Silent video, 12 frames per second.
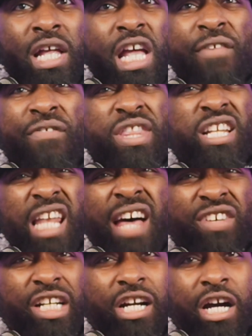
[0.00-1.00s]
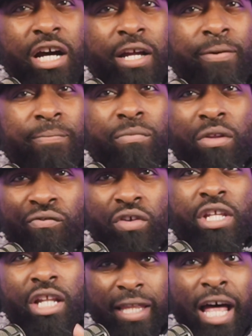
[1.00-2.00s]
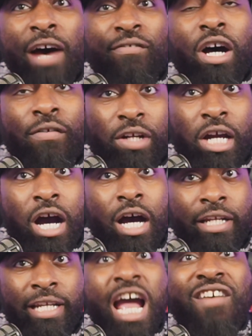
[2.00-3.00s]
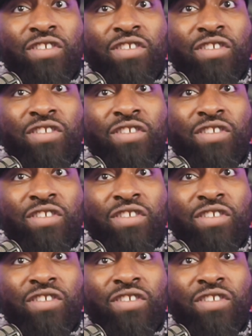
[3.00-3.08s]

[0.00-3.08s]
for the love of God and everything